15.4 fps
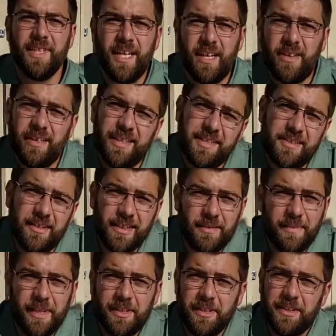All right, let's talk
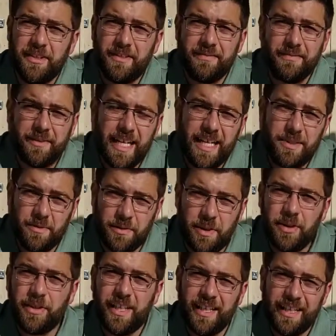about your actual
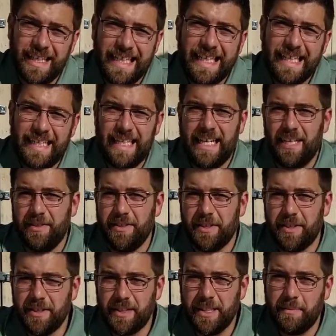cooking kit now, your
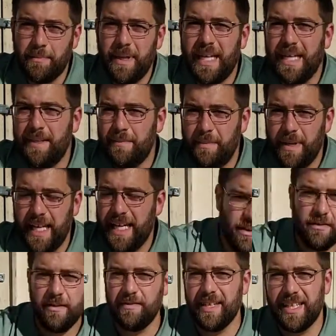cooking pot,
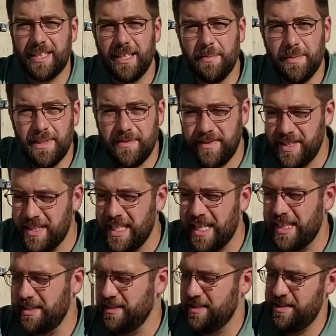pan. We've got a couple different
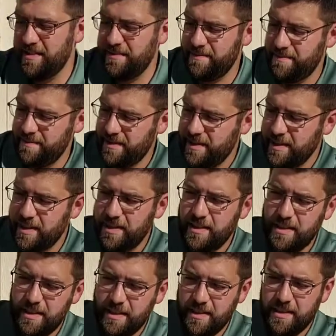styles.
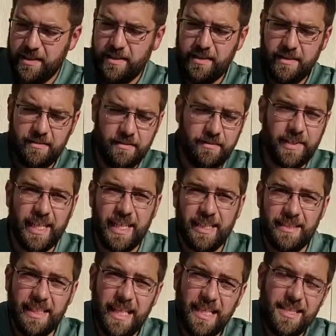We've
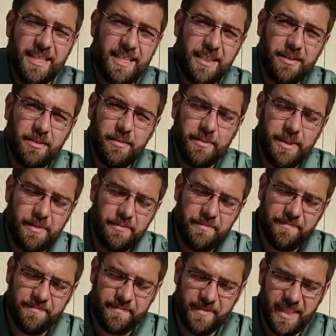got nonstick aluminum,
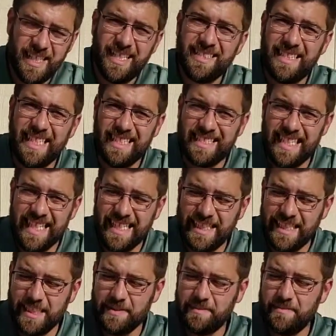
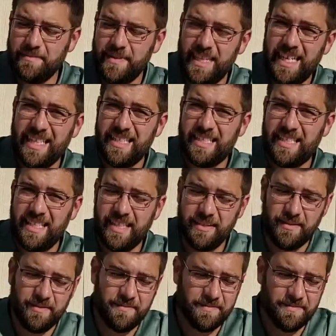titanium, and steel.